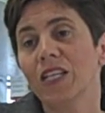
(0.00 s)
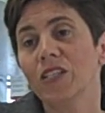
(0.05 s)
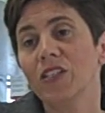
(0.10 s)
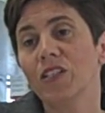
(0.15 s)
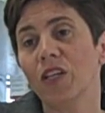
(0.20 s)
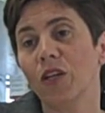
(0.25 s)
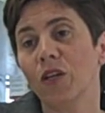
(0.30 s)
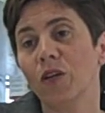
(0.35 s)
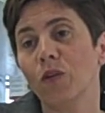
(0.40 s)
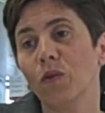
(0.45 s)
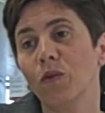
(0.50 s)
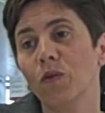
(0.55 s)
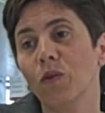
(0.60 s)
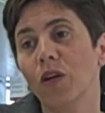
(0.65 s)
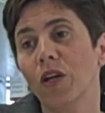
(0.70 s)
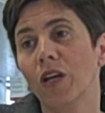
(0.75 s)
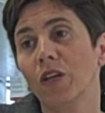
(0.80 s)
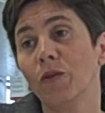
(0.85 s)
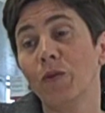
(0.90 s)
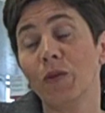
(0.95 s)
So
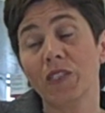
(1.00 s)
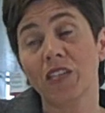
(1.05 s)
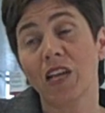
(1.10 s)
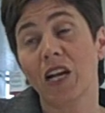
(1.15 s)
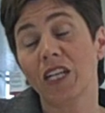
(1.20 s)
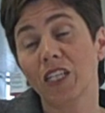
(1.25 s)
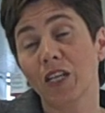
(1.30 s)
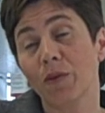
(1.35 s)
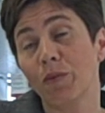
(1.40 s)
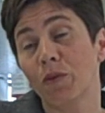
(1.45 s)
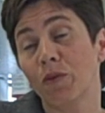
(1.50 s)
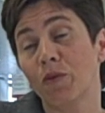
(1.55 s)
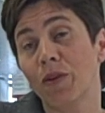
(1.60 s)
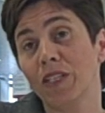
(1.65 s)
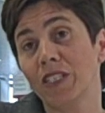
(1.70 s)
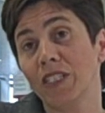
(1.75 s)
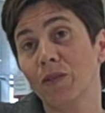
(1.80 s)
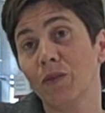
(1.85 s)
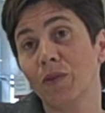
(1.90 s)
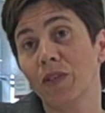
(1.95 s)
we're tied up
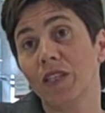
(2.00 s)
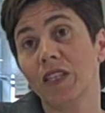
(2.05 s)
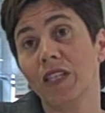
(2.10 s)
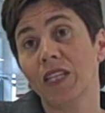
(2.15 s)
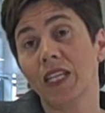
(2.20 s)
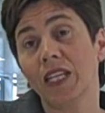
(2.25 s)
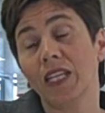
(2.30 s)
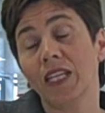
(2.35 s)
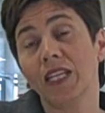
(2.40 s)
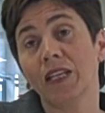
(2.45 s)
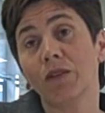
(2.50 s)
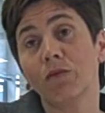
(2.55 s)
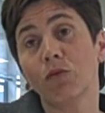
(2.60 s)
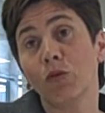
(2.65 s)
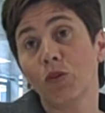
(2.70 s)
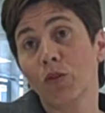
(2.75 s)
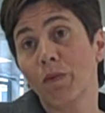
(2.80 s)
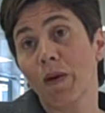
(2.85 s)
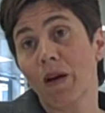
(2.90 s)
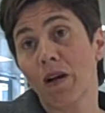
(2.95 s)
already with the
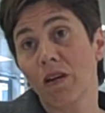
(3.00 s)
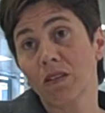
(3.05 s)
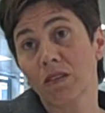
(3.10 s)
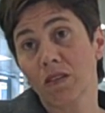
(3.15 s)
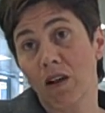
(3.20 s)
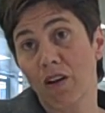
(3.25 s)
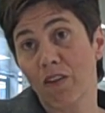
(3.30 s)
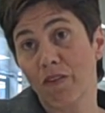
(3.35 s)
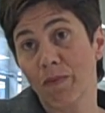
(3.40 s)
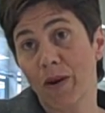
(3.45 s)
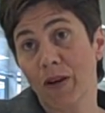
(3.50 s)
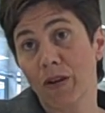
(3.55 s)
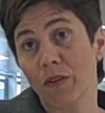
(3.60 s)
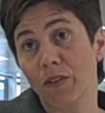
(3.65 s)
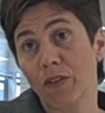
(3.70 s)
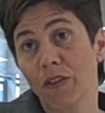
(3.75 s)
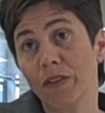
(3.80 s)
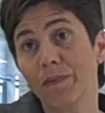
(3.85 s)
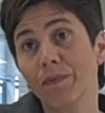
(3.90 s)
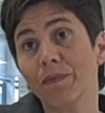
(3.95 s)
Royal Parks Half
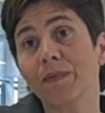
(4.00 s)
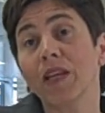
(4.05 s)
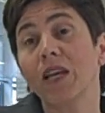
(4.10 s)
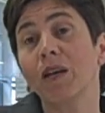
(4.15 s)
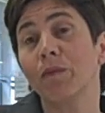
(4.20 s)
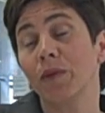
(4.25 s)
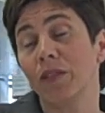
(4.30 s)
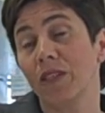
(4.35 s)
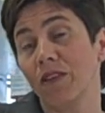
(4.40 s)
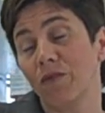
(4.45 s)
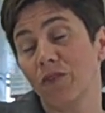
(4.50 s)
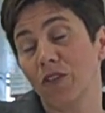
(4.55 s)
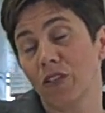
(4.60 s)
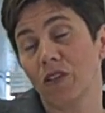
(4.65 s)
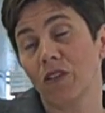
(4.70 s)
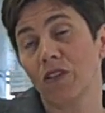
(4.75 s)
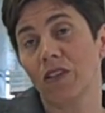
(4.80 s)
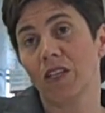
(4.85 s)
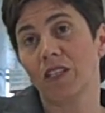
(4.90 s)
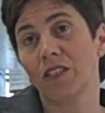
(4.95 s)
Marathon, and we're the
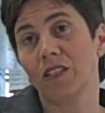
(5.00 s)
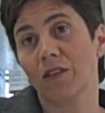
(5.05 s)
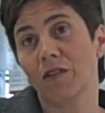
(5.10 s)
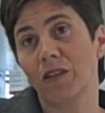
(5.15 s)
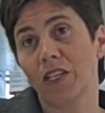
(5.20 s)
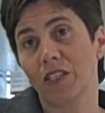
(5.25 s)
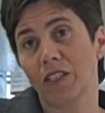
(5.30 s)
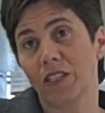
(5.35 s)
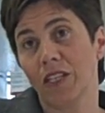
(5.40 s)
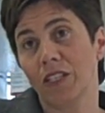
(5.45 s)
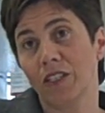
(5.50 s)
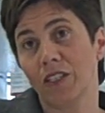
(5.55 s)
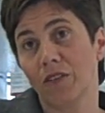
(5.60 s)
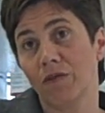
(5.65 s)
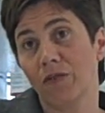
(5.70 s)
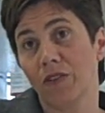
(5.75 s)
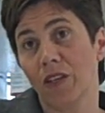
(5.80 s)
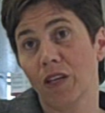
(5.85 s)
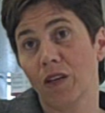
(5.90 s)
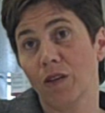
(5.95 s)
official online donation
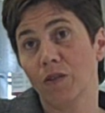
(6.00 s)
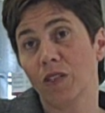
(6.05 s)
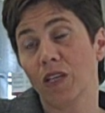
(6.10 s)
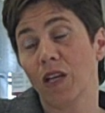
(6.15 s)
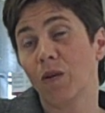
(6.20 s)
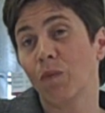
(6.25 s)
engine for those.